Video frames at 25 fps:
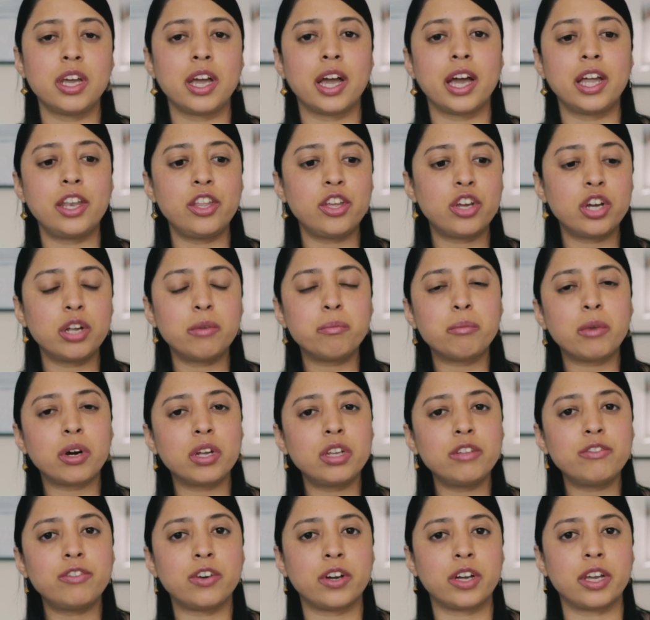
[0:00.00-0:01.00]
And you can
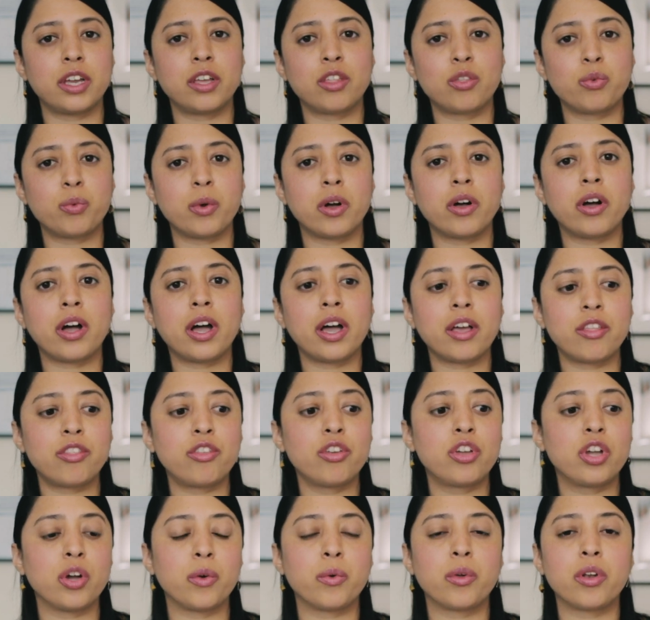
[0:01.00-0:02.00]
modify it as well as you
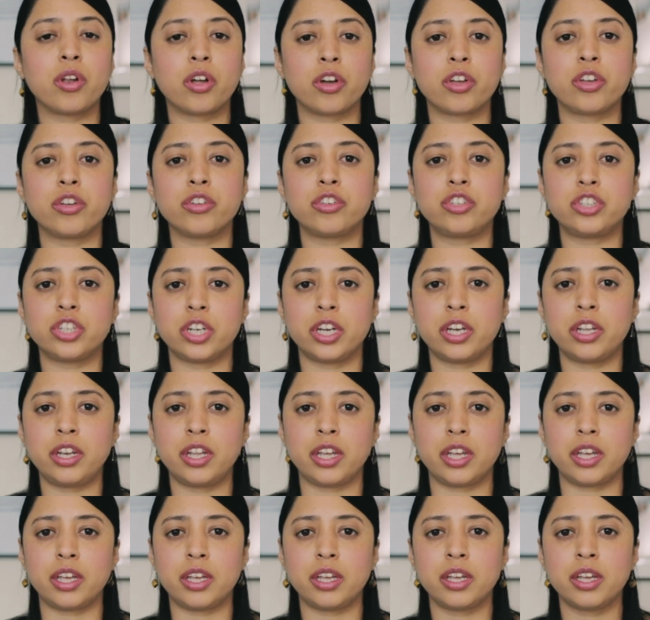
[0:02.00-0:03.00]
go along your
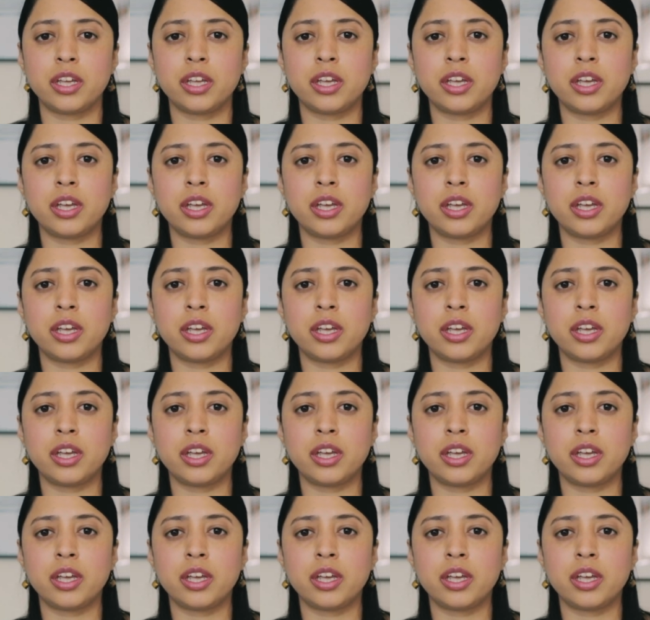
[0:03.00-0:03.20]
journey.